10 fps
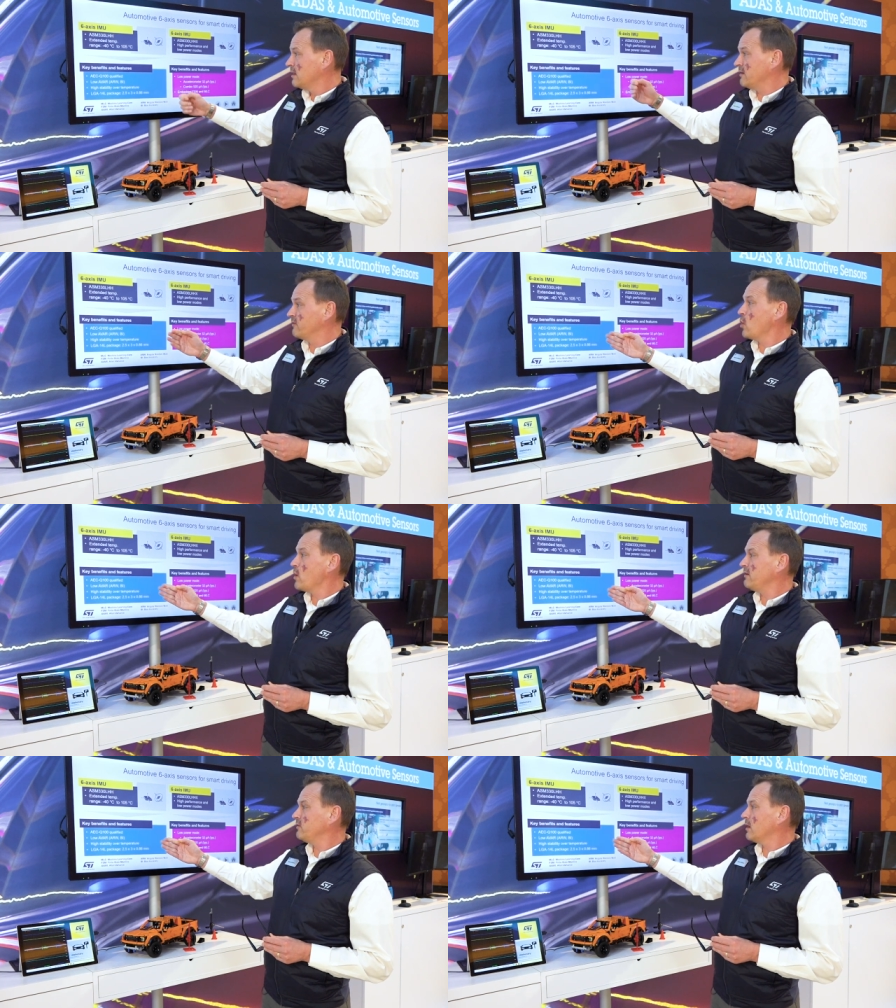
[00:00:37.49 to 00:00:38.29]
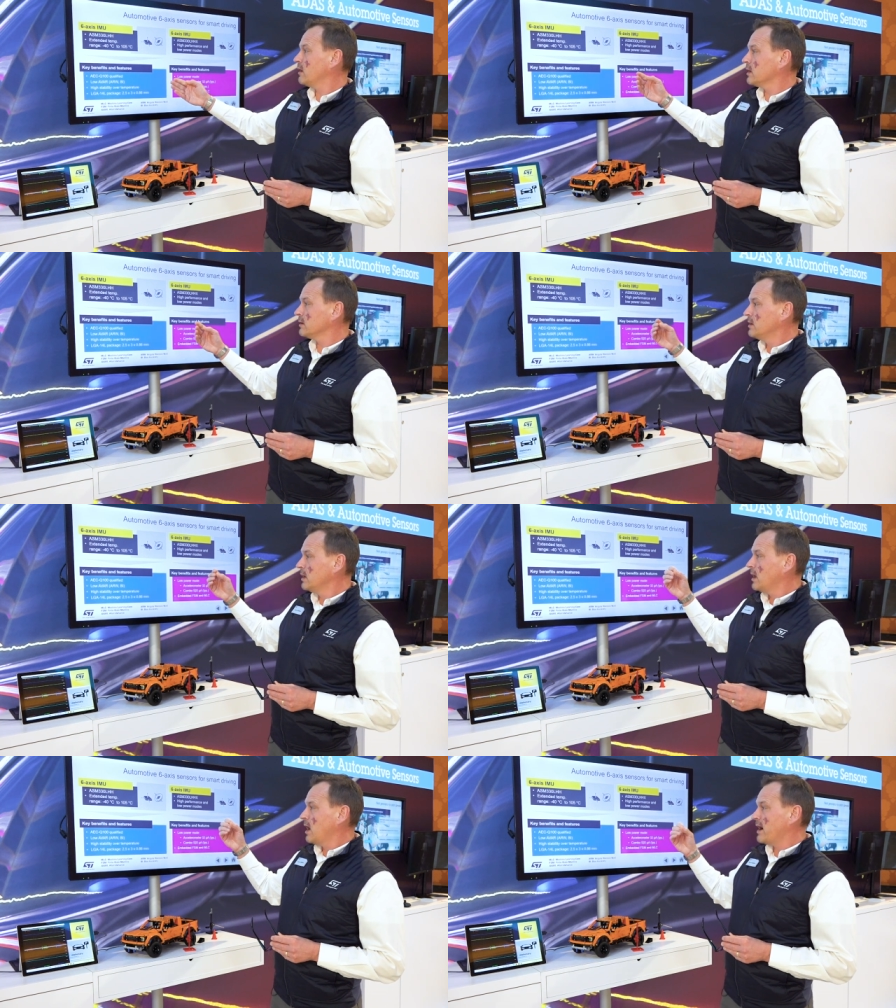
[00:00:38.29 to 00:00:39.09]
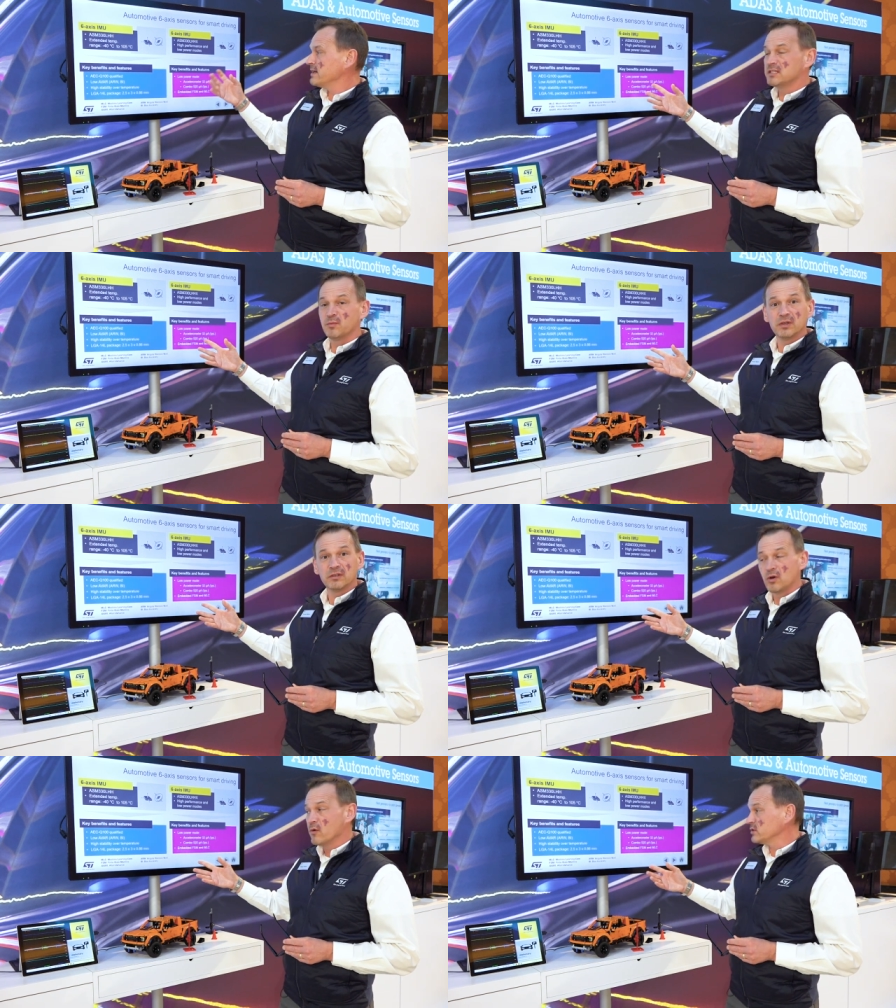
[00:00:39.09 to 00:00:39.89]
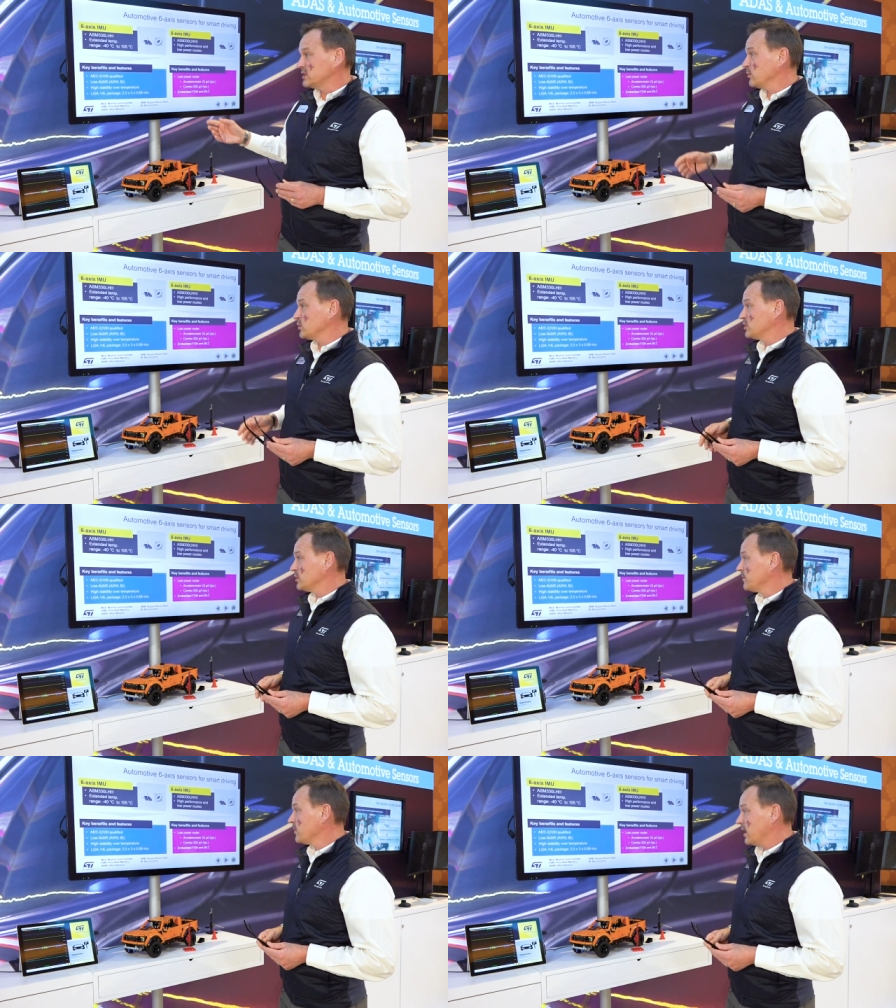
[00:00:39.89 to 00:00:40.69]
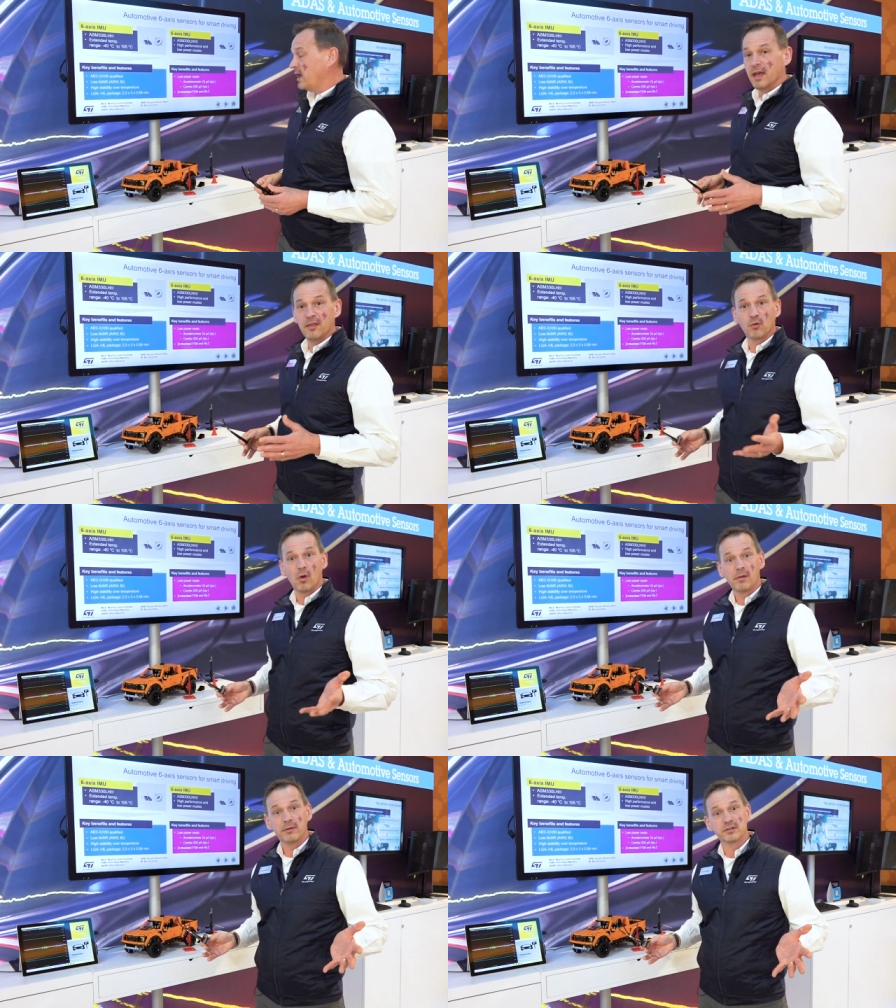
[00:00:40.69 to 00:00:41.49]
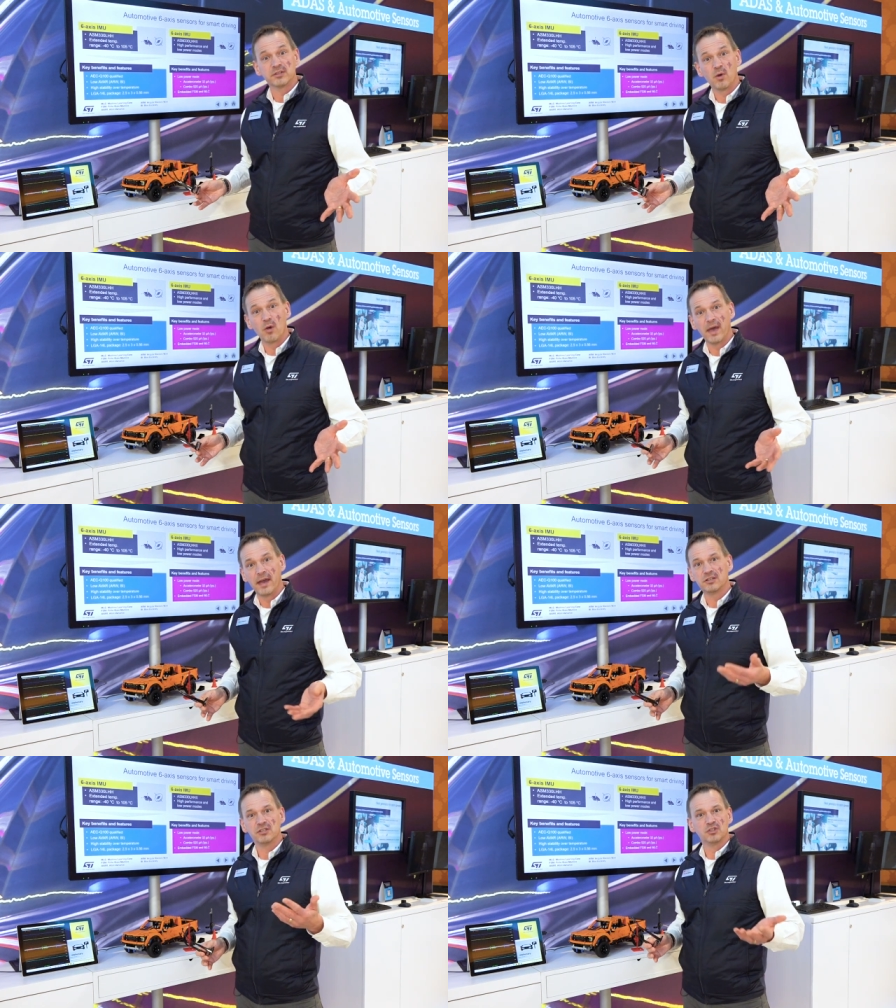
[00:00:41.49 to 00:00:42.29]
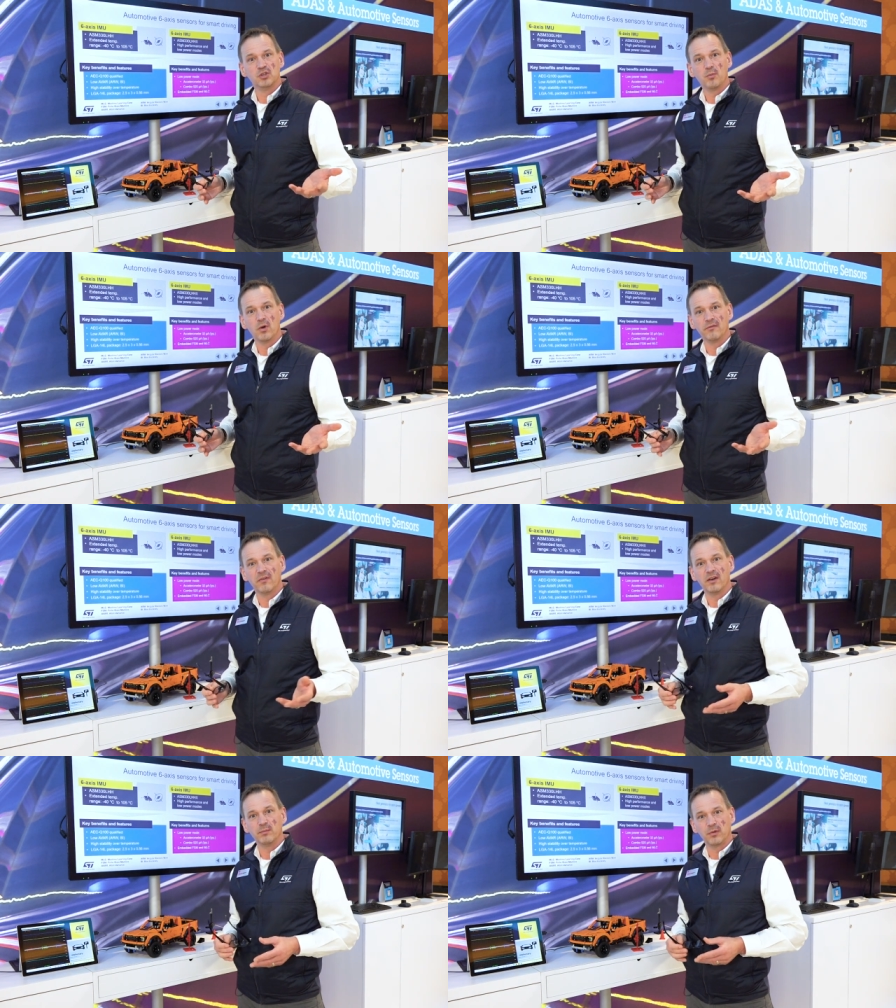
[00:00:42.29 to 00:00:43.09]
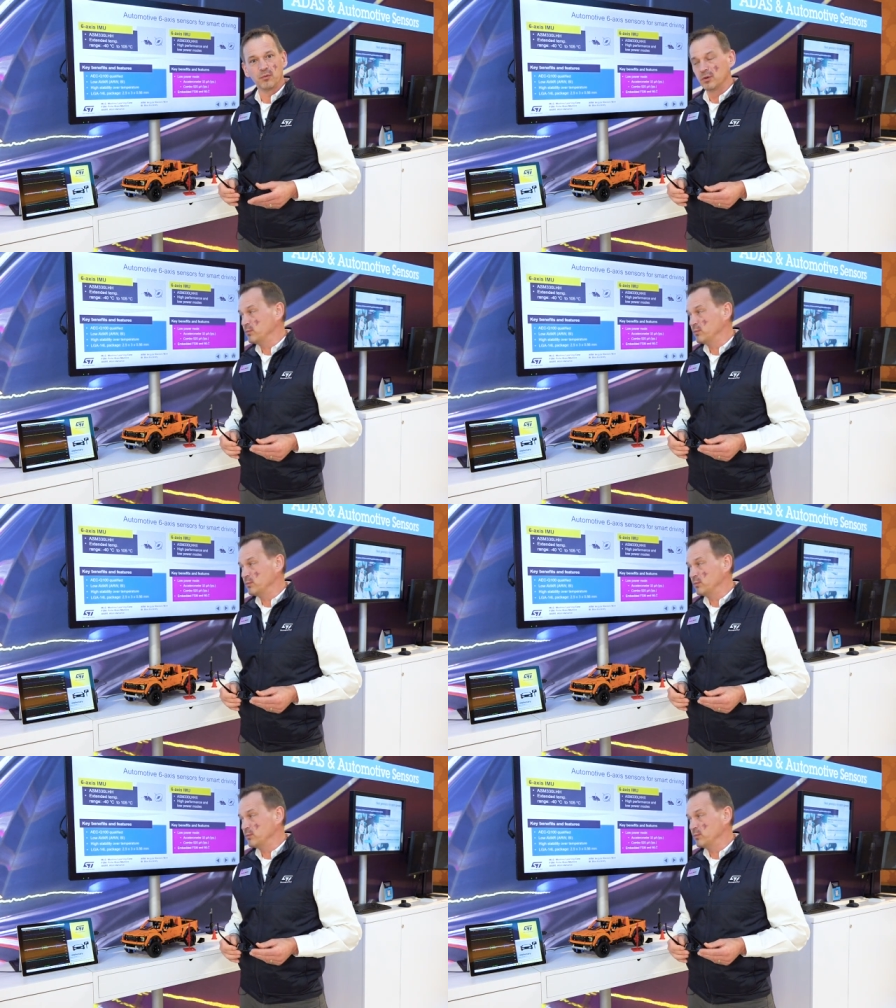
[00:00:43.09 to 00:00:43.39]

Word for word: They have low AVR, high stability over temperature, and they're all in our small packages, 2.5 by 3